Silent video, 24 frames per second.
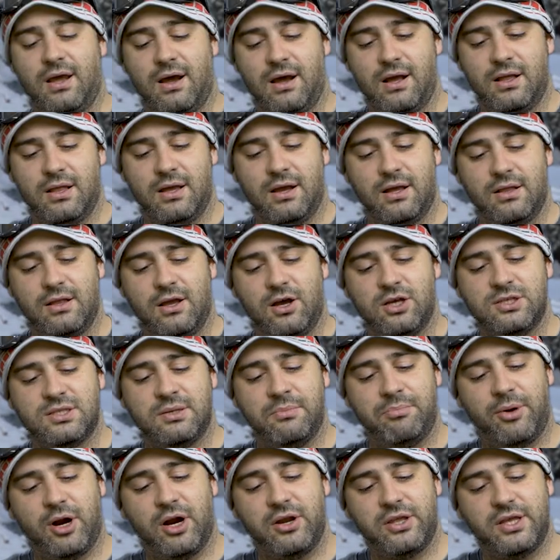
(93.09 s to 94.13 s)
The, the, the
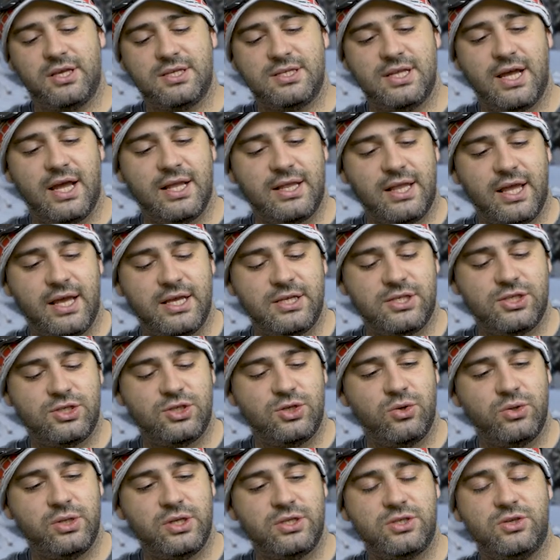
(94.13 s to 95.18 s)
awesome part is that as
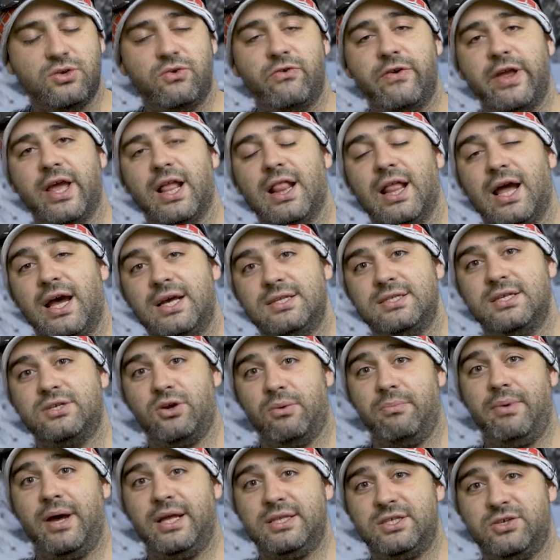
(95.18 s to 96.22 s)
soon as you realize that
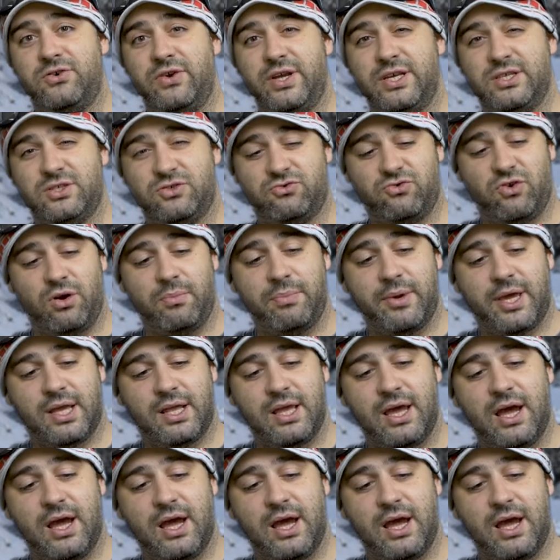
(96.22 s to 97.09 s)
your battery is dropping